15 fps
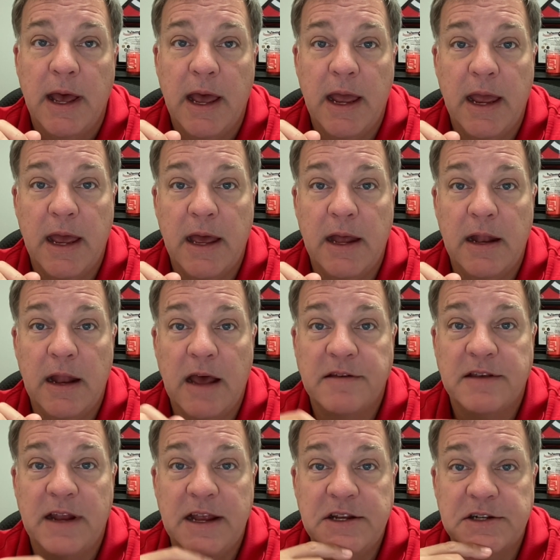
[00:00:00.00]
And
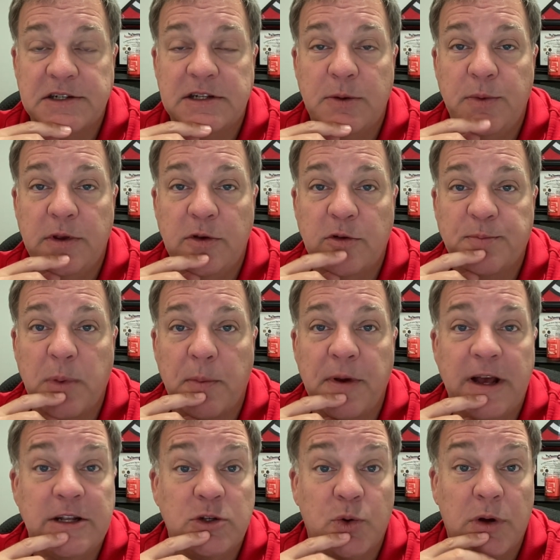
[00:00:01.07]
as an agency, we use
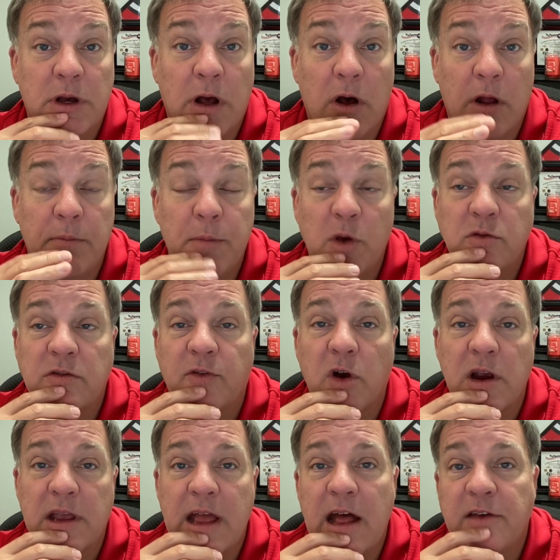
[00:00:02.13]
Perpetua on most of
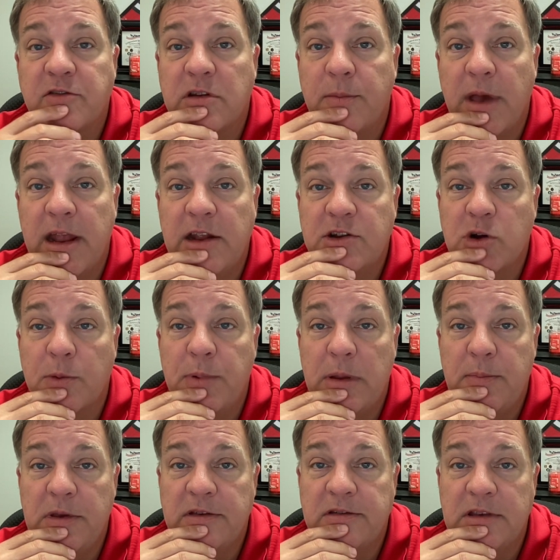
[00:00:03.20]
our accounts to manage our
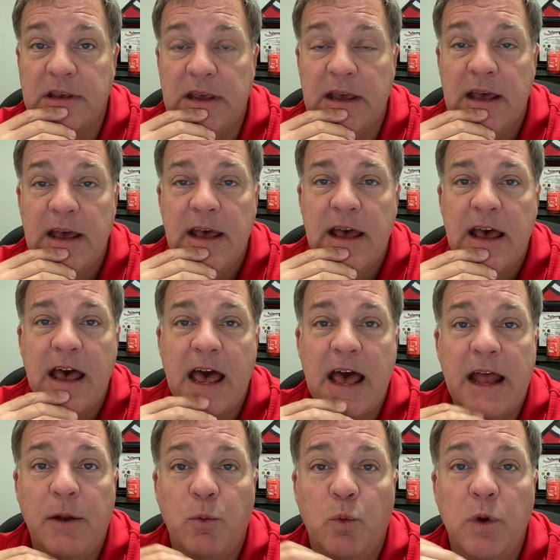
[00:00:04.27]
PPC.
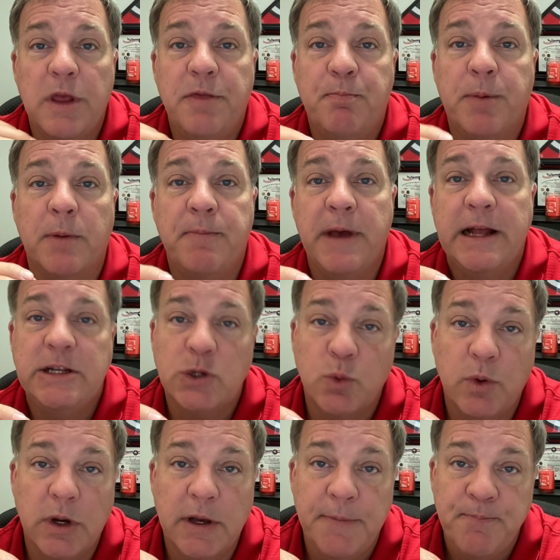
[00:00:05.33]
And with
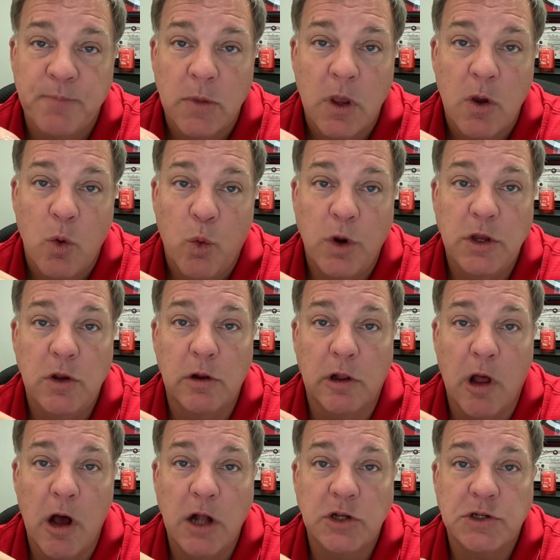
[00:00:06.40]
Perpetua, when you
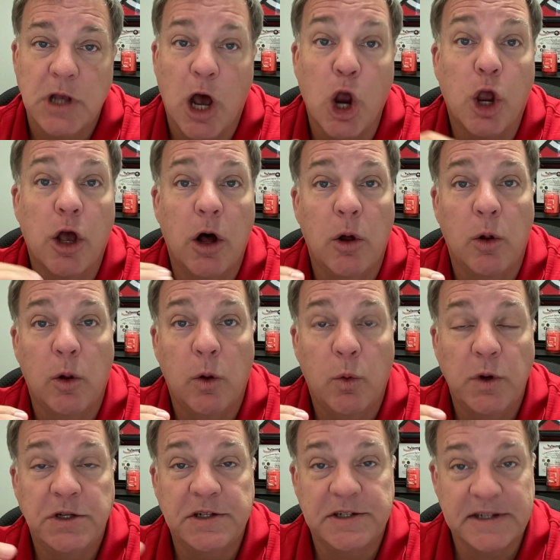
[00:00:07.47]
launch a goal,
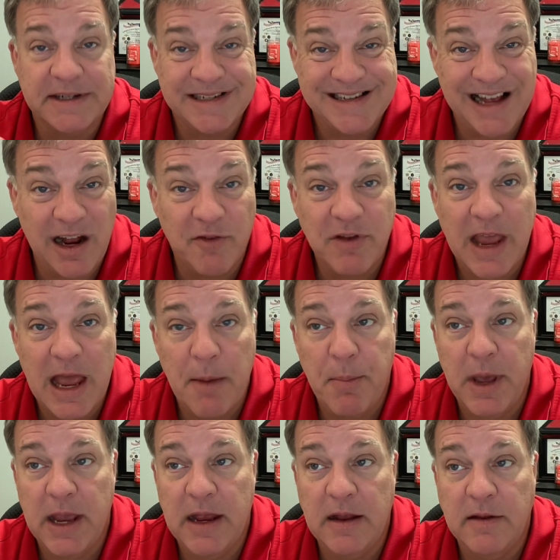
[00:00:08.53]
which is a set of
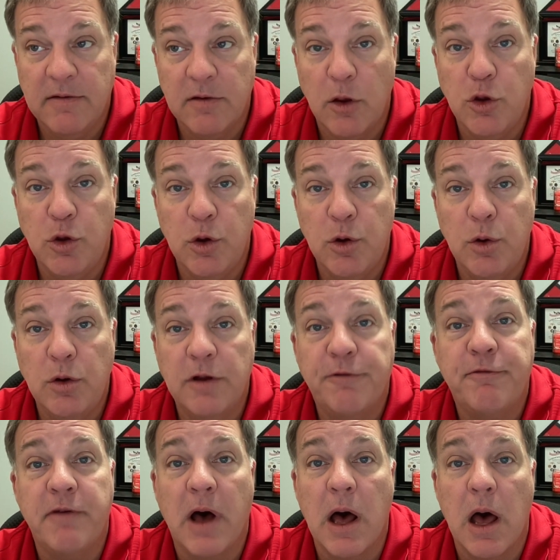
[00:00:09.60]
campaigns, you
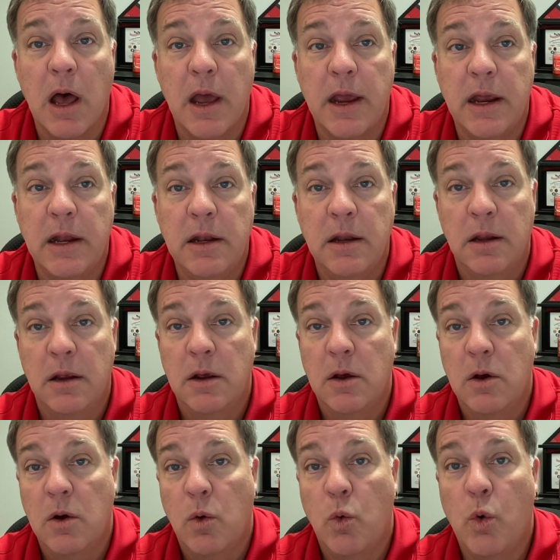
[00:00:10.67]
define
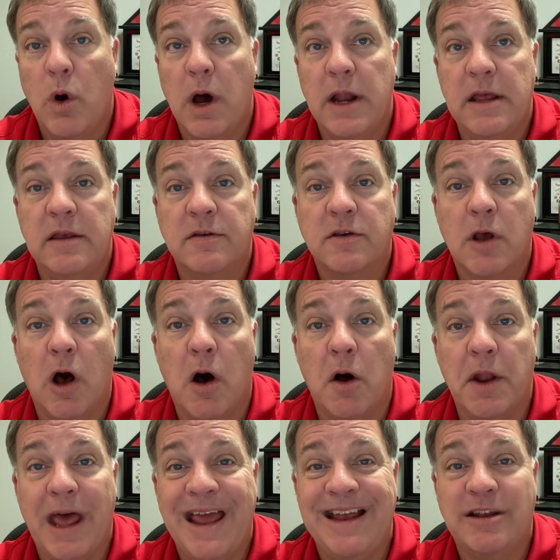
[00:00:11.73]
what is
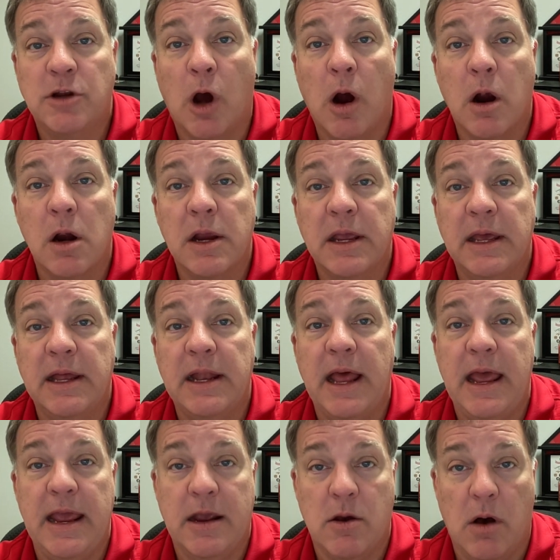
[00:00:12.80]
called a
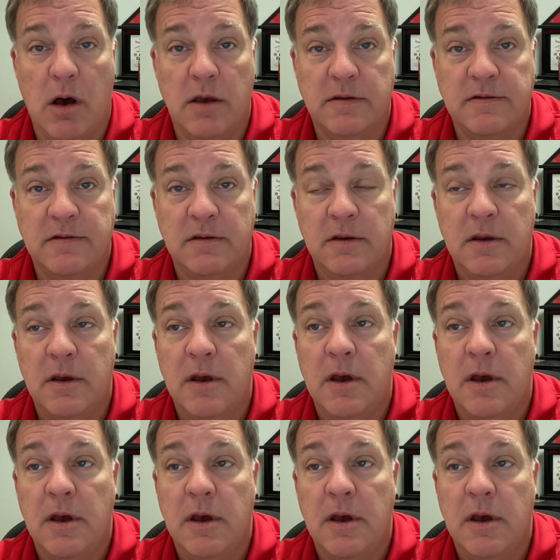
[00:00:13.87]
target ACOS.